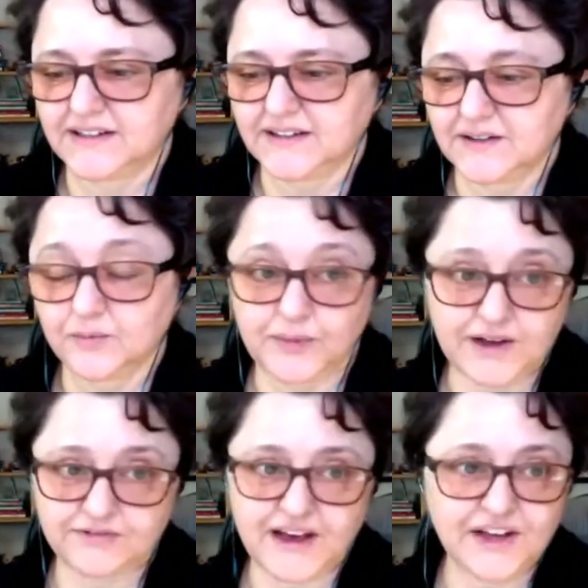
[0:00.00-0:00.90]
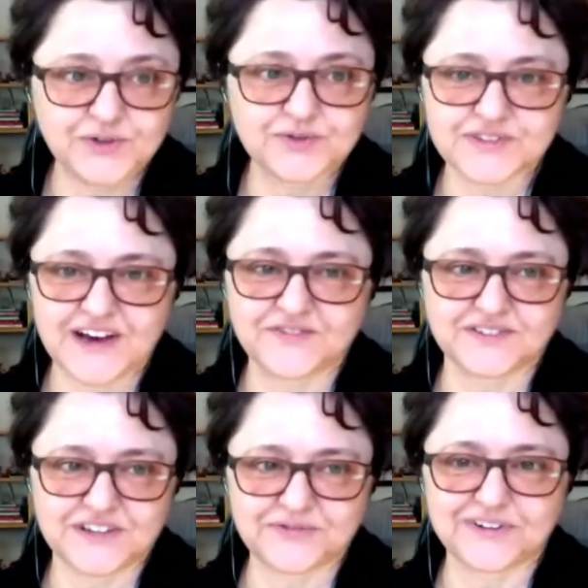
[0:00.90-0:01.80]
My values have to
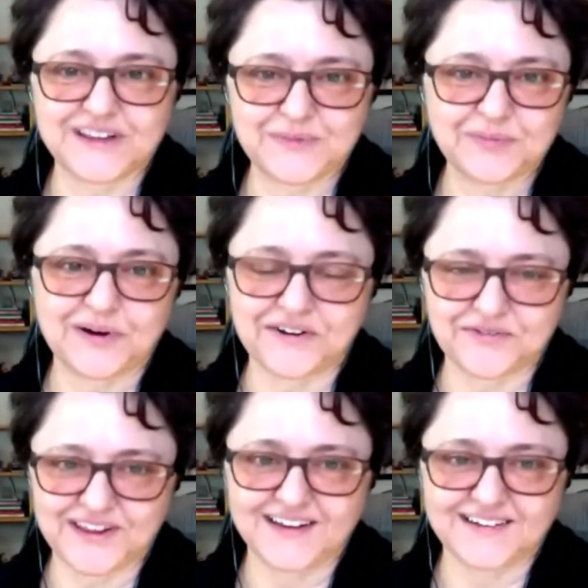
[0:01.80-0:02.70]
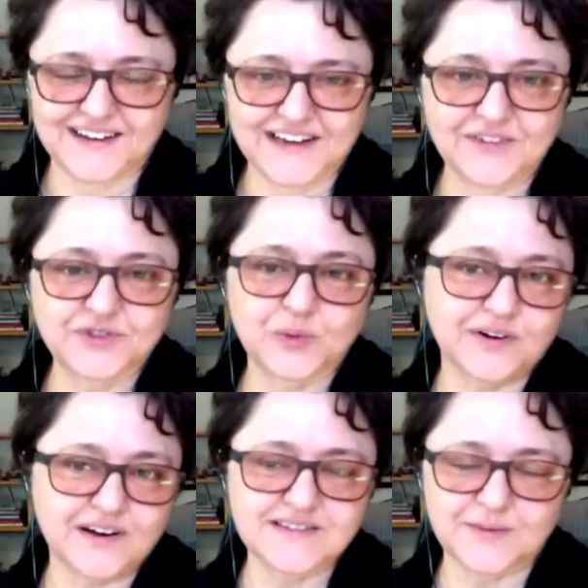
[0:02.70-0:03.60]
definitely be part of that. I have to work
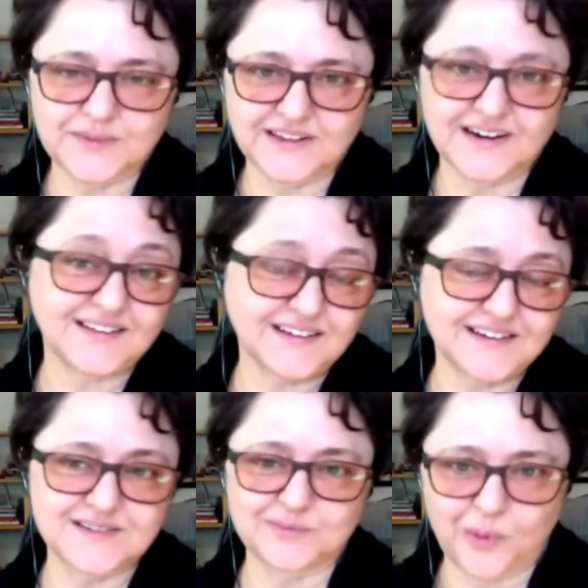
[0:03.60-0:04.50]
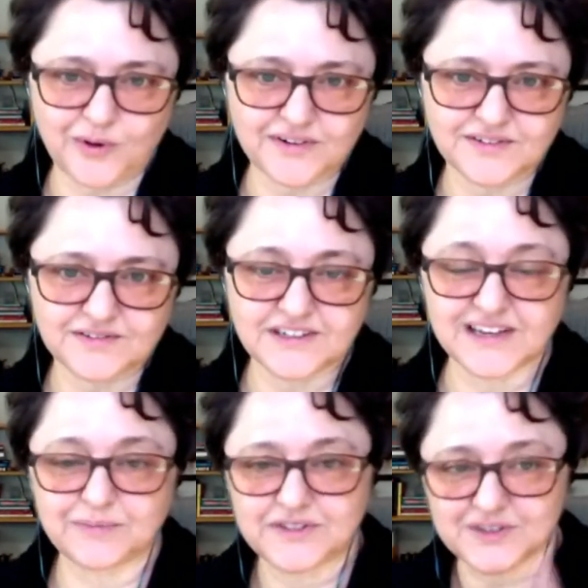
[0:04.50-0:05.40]
on something that I think is important. It could
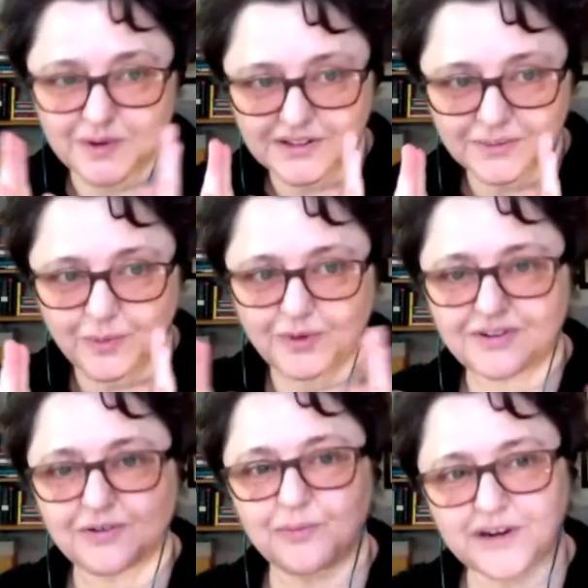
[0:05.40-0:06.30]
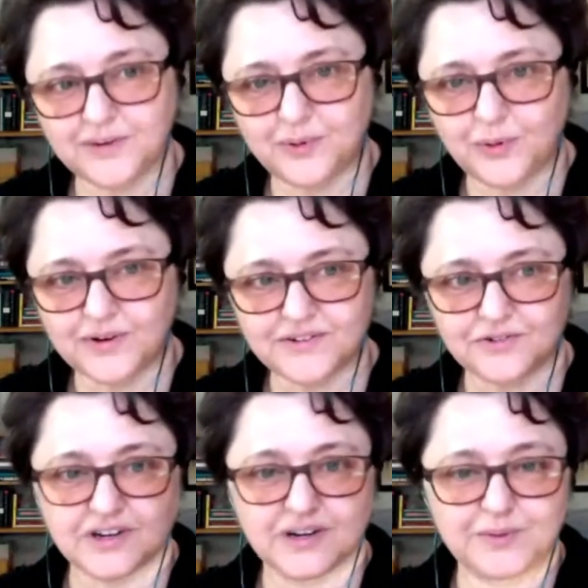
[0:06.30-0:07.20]
be small important or big important, or it
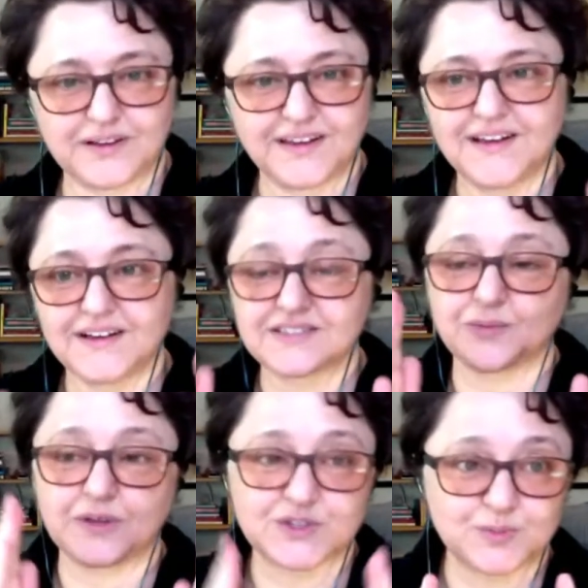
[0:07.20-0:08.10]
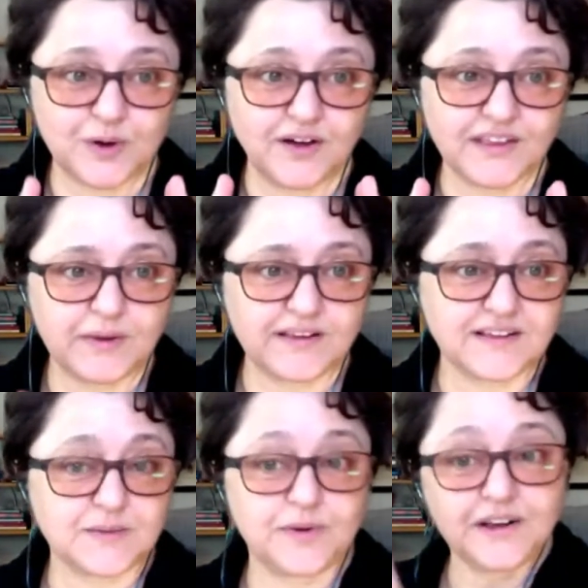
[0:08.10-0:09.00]
could be something small that makes
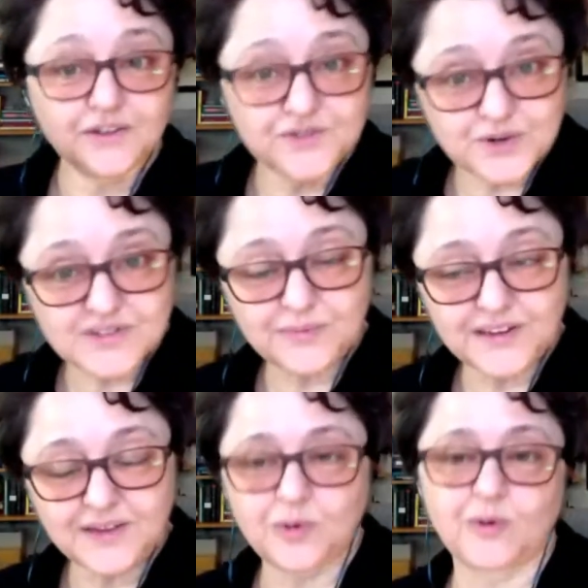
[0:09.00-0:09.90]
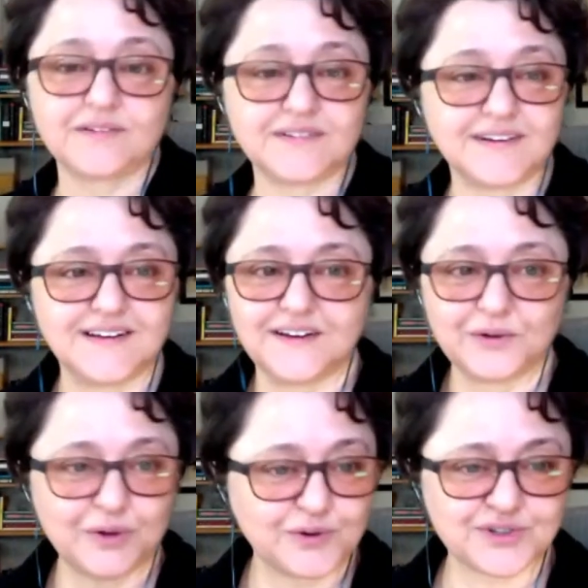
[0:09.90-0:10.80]
someone else do something important.
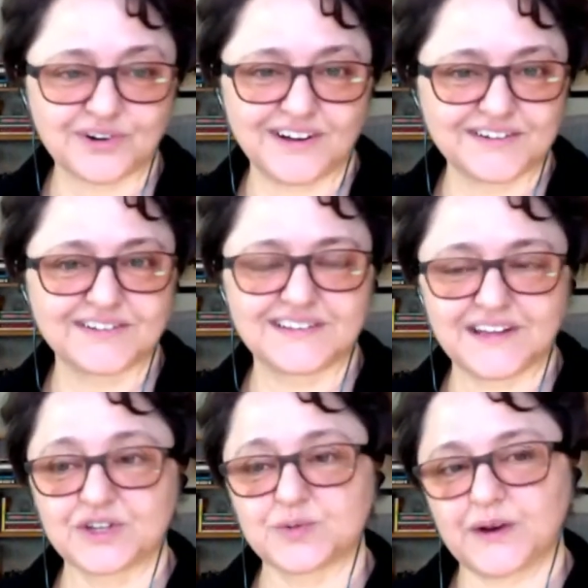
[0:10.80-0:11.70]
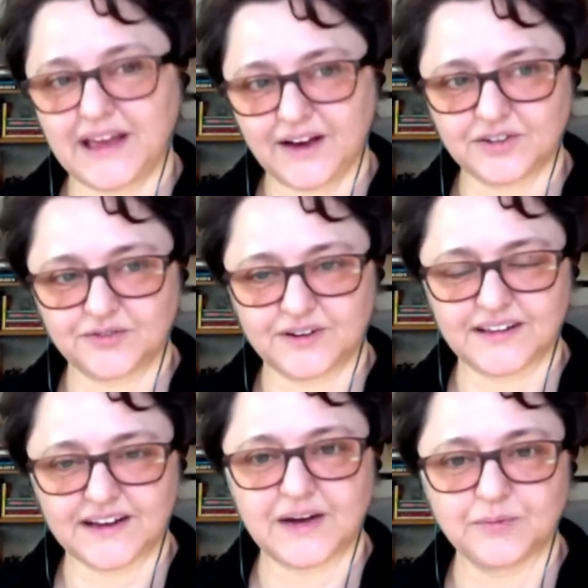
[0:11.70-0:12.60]
Those are all good things, but I have to feel
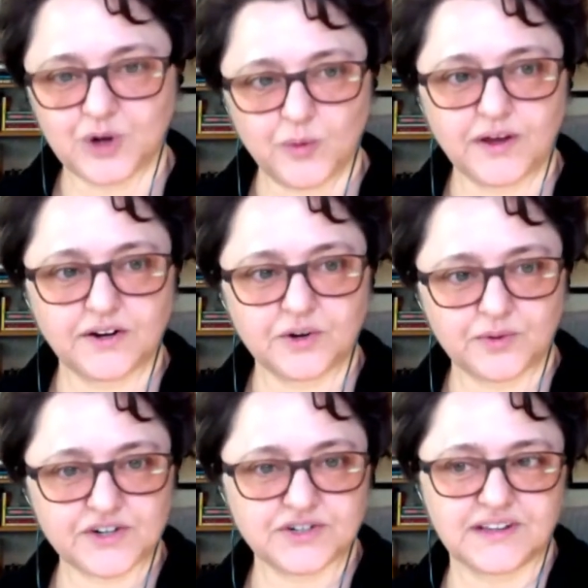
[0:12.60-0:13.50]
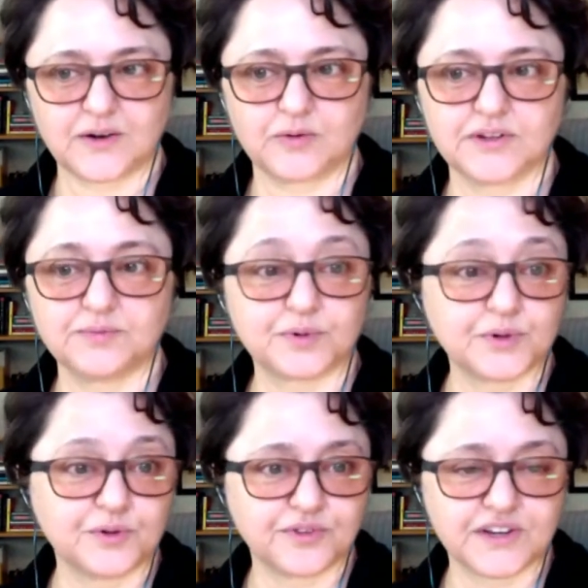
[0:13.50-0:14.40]
like I'm going in a direction that will
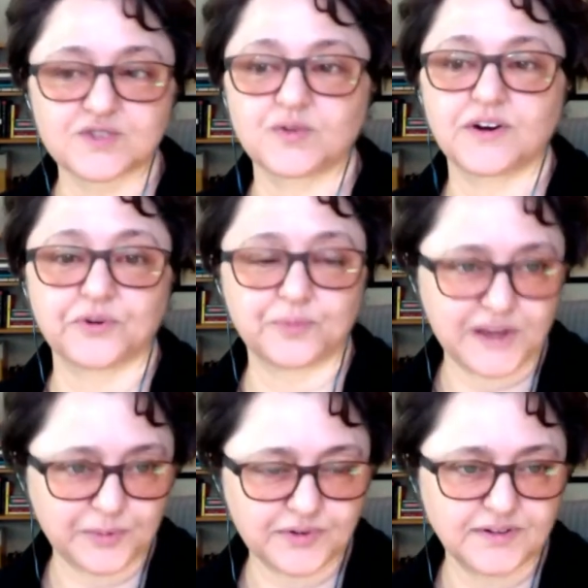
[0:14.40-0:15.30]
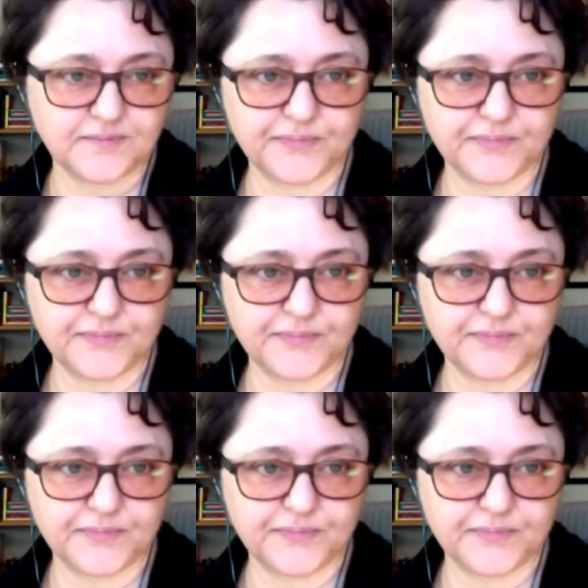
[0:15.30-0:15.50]
improve things for other people.